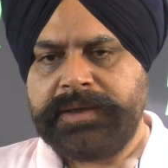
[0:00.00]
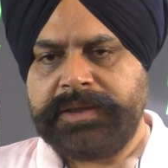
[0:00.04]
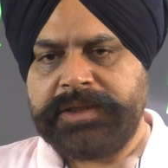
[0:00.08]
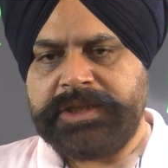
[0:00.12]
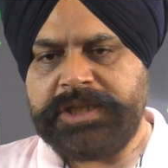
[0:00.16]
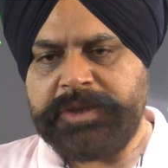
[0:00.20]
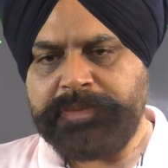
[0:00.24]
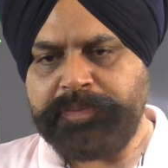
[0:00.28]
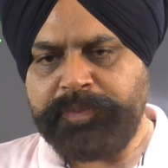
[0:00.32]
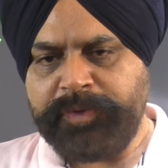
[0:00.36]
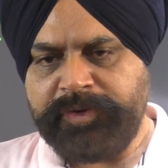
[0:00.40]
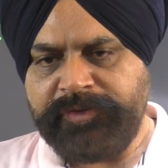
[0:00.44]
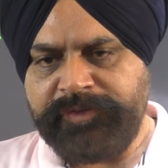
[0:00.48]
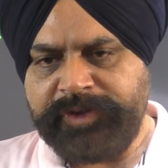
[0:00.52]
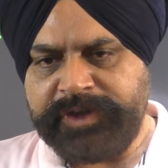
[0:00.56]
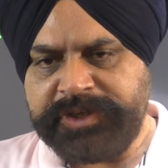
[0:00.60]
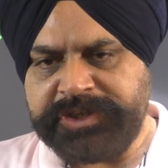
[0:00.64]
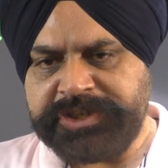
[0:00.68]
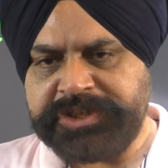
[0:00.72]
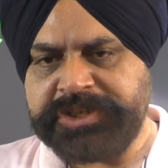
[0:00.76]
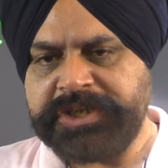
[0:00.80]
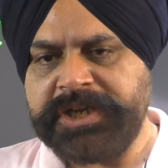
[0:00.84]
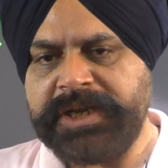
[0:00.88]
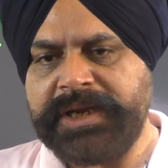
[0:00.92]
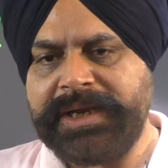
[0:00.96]
the
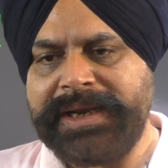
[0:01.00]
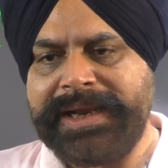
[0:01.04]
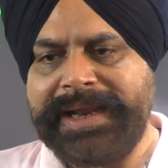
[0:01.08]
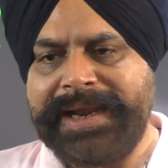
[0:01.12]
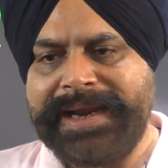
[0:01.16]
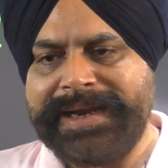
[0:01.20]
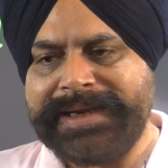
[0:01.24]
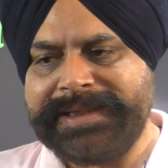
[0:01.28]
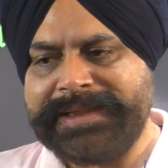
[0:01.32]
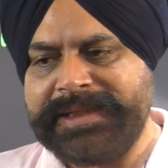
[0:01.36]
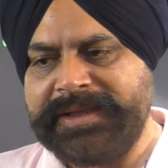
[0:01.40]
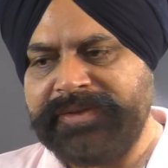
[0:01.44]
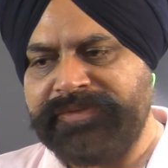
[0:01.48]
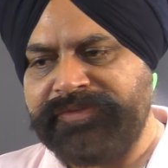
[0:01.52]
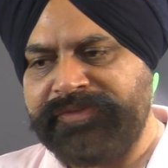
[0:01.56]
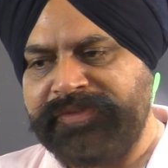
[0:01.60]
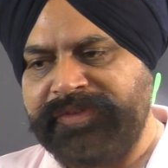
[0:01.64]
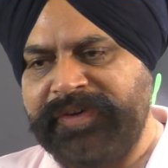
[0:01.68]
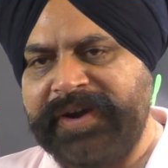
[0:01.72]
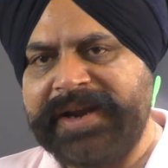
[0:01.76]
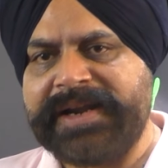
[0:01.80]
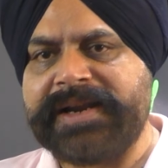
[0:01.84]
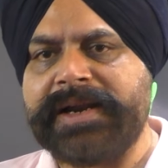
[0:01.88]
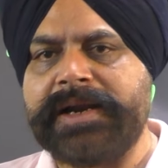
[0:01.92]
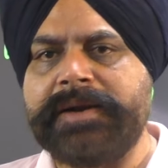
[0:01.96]
provincial and the
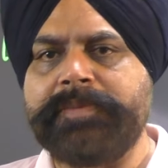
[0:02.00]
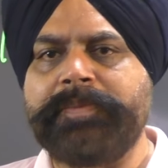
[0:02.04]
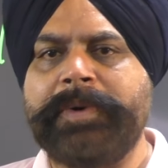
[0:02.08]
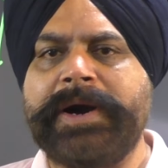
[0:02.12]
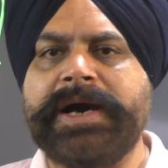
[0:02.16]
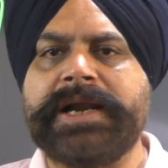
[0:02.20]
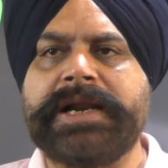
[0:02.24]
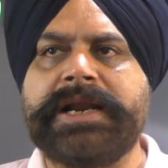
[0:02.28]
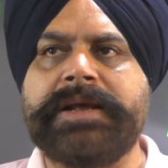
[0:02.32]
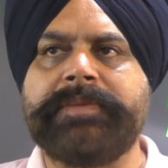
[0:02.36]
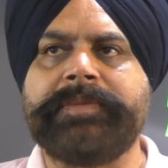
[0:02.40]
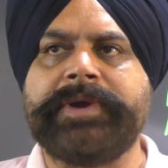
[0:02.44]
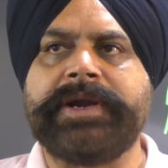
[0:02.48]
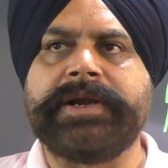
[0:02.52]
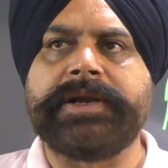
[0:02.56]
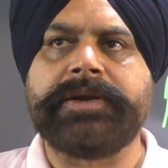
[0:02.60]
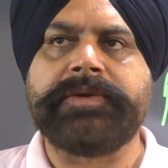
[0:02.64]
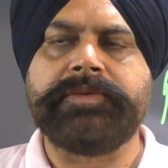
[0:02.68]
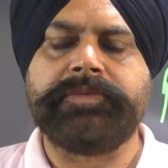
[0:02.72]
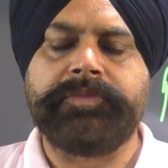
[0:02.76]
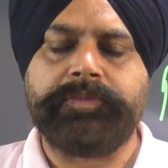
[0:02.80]
federal parliament,